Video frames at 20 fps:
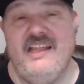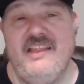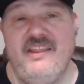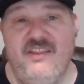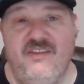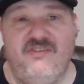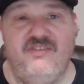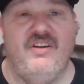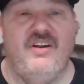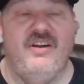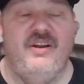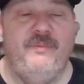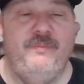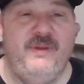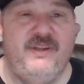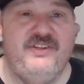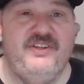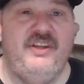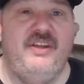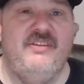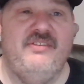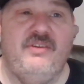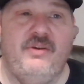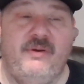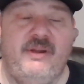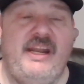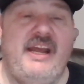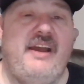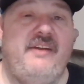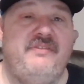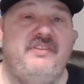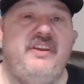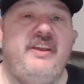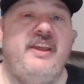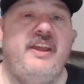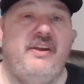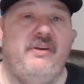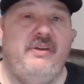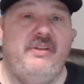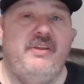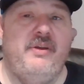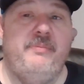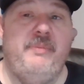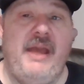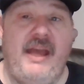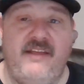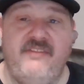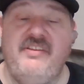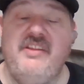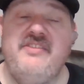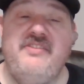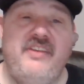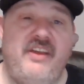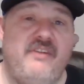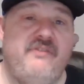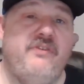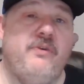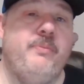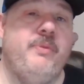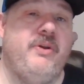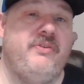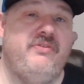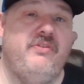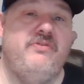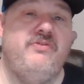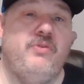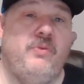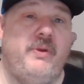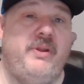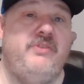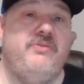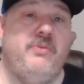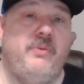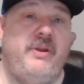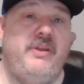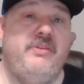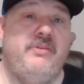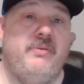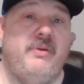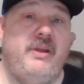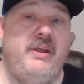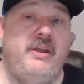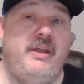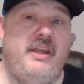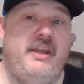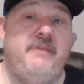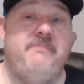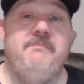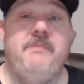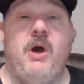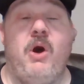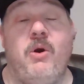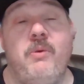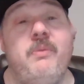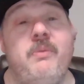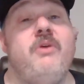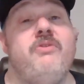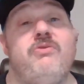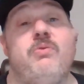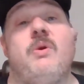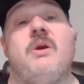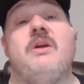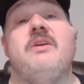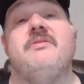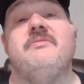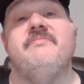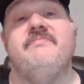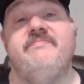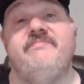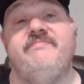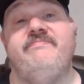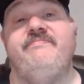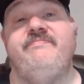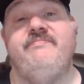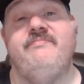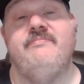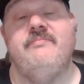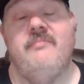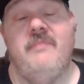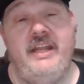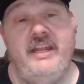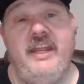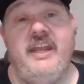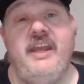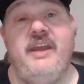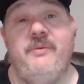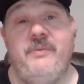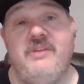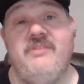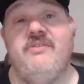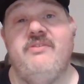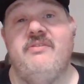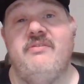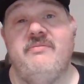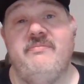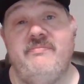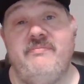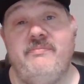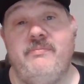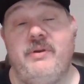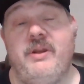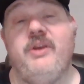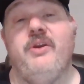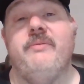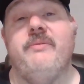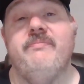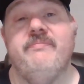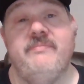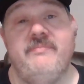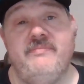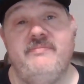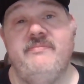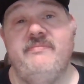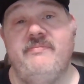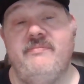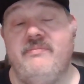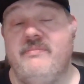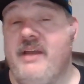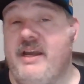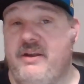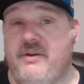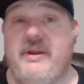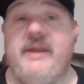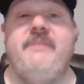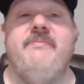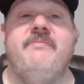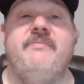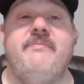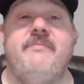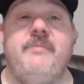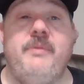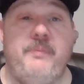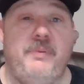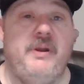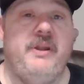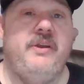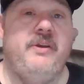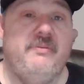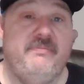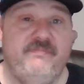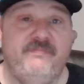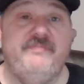The starting pitching is going to have to carry them, as it did for most of 2023. And it almost worked. 88 wins. Pretty good. Not great, but pretty good.